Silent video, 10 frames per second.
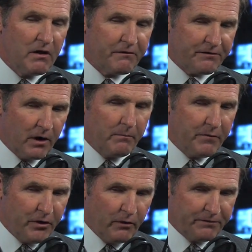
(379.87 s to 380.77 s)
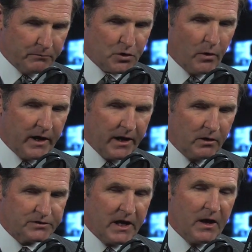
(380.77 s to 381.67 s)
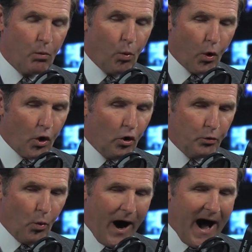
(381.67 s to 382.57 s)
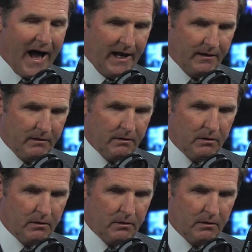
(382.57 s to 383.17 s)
from the, from tornadoes worldwide.